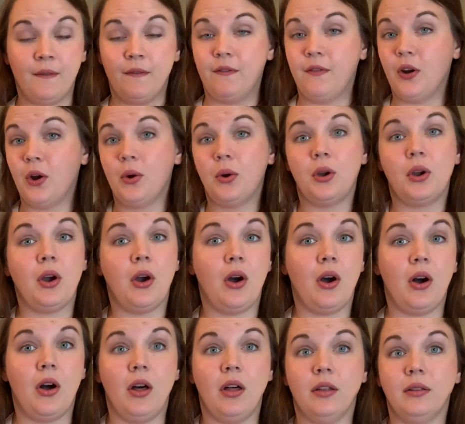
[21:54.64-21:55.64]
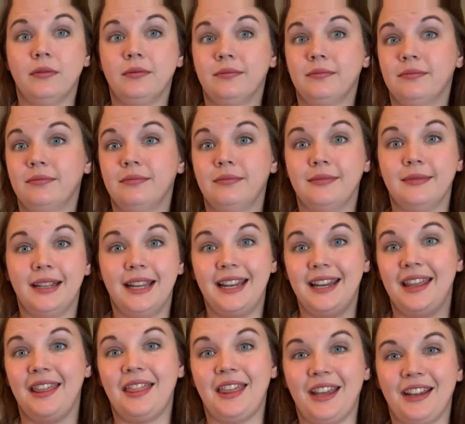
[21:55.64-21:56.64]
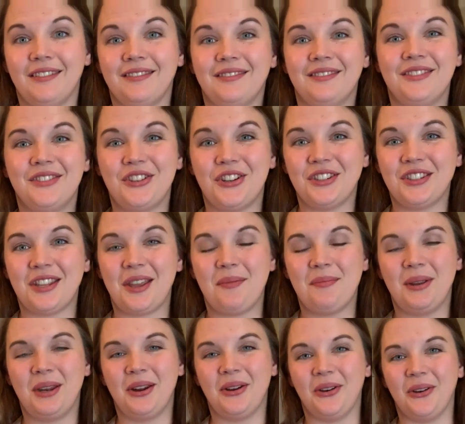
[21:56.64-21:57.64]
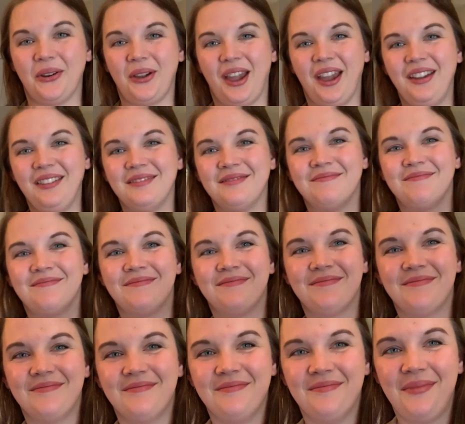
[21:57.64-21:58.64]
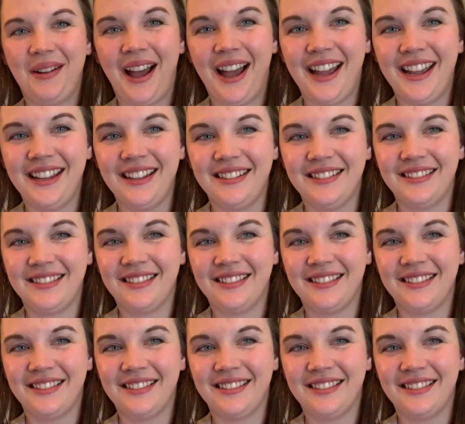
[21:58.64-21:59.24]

phone call, anything. Just let me know, okay? Bye.